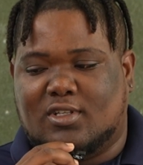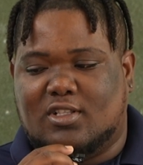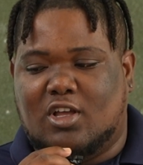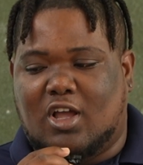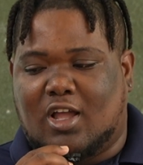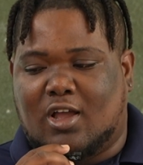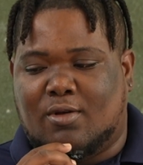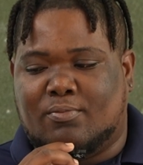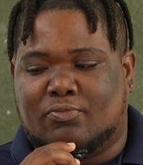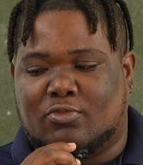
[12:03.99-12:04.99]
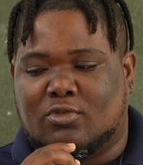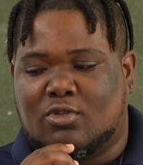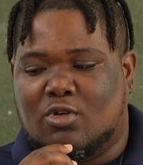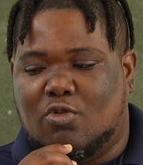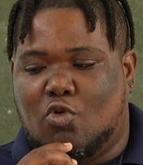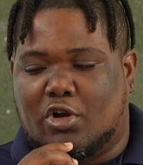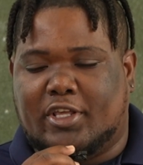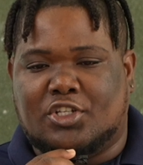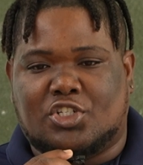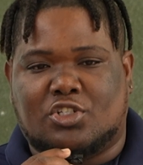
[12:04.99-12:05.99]
the
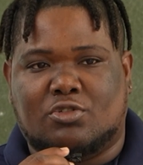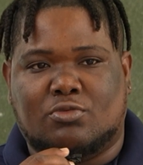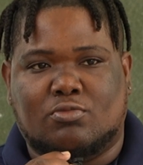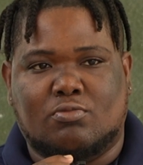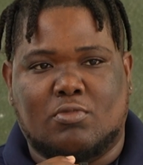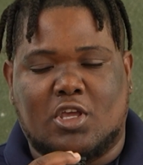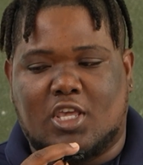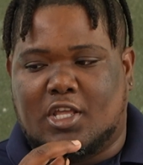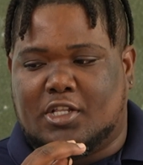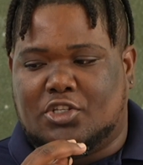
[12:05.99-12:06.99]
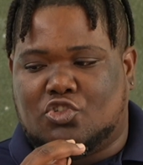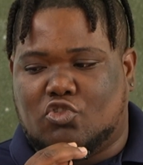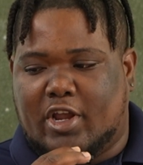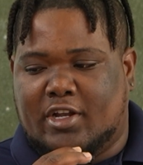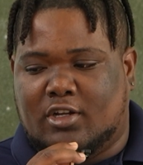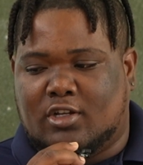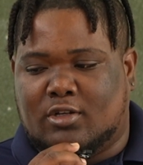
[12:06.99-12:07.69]
1-inch by 8-inch stride